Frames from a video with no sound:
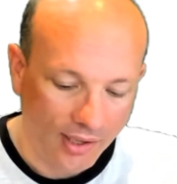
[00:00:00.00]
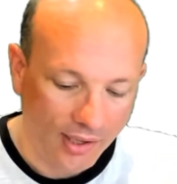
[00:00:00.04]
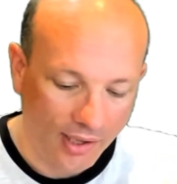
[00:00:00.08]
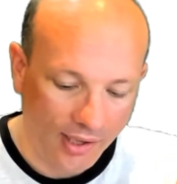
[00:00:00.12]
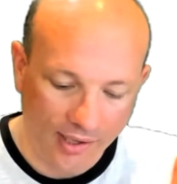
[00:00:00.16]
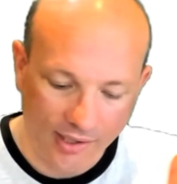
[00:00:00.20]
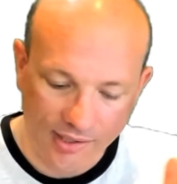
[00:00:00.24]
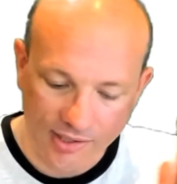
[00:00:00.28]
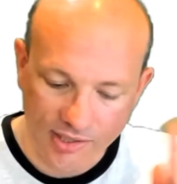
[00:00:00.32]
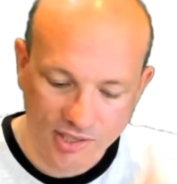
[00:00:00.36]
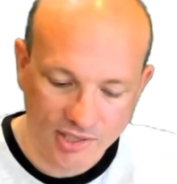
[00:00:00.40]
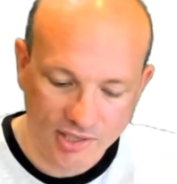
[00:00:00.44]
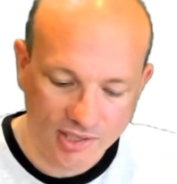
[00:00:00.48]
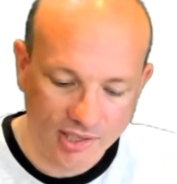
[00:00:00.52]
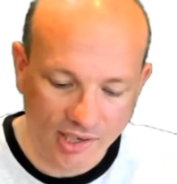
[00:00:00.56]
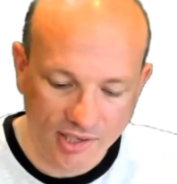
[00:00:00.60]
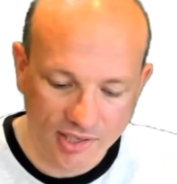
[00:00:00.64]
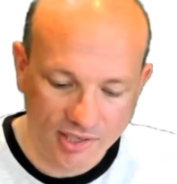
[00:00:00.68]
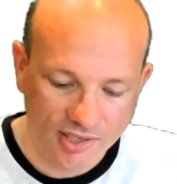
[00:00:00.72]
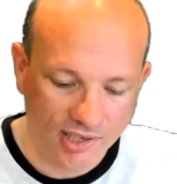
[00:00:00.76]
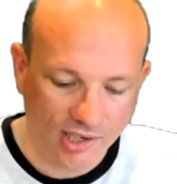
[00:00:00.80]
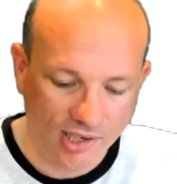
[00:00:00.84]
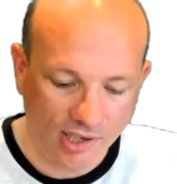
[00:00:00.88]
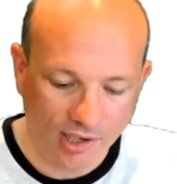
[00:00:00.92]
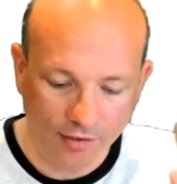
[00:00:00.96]
Stay
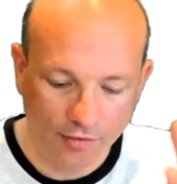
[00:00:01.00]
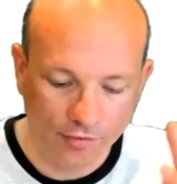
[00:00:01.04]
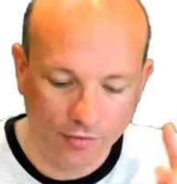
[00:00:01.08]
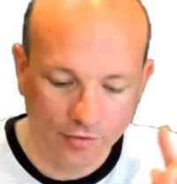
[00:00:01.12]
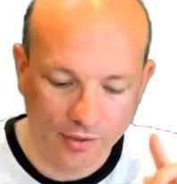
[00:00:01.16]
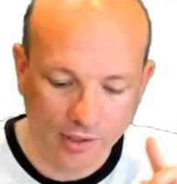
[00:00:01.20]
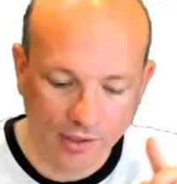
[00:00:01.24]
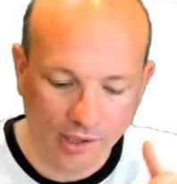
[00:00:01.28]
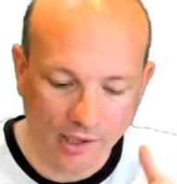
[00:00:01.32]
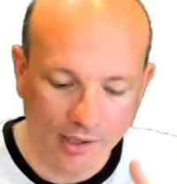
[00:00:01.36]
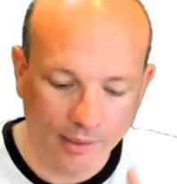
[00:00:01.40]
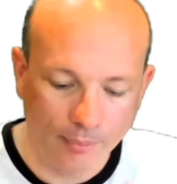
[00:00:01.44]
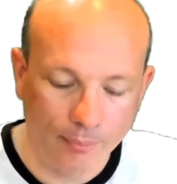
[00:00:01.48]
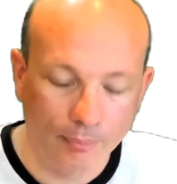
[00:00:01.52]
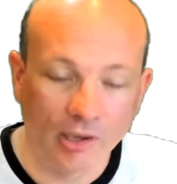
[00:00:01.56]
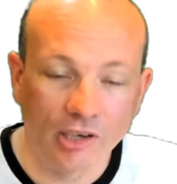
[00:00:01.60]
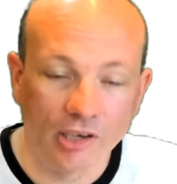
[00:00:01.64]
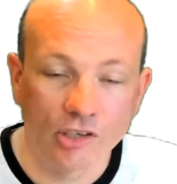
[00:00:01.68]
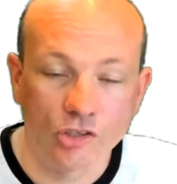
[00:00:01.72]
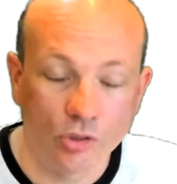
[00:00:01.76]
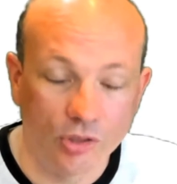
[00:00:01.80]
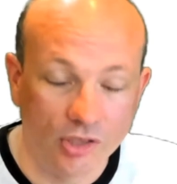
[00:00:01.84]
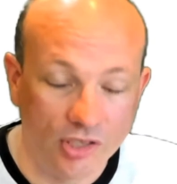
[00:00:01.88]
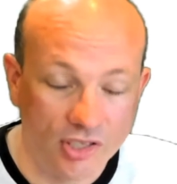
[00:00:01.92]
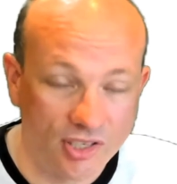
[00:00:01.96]
safe. Make
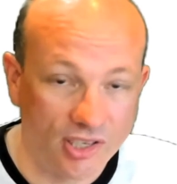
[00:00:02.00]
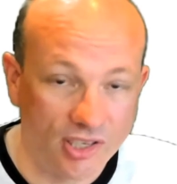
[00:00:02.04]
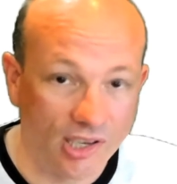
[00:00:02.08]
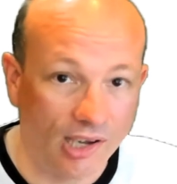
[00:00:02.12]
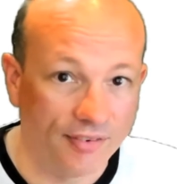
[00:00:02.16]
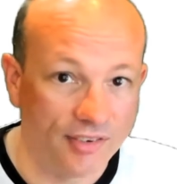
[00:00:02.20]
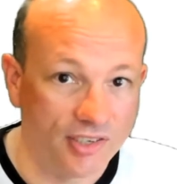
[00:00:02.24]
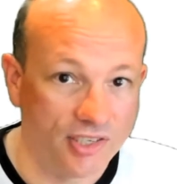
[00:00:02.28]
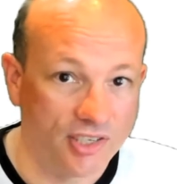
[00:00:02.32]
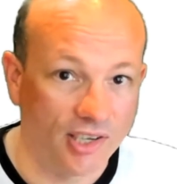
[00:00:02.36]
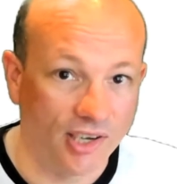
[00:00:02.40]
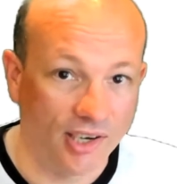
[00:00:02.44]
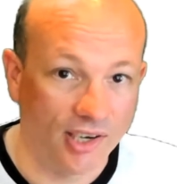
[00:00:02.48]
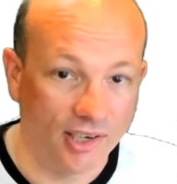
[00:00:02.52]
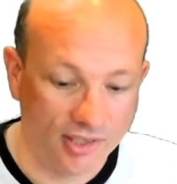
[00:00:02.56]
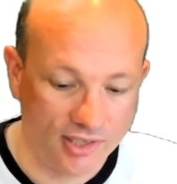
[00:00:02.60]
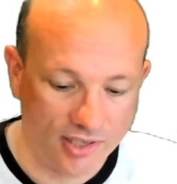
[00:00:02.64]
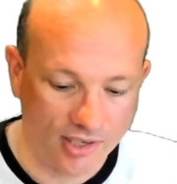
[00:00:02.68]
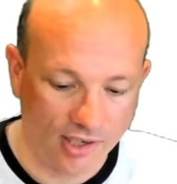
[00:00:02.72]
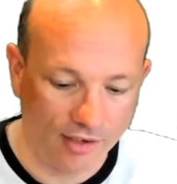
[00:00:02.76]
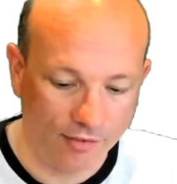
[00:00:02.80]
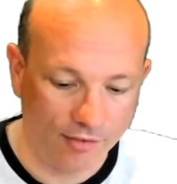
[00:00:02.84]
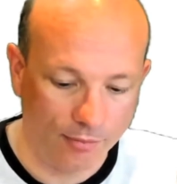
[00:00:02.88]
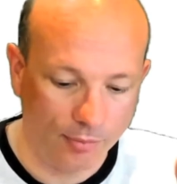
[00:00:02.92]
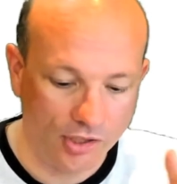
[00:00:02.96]
sure your staff are staying safe.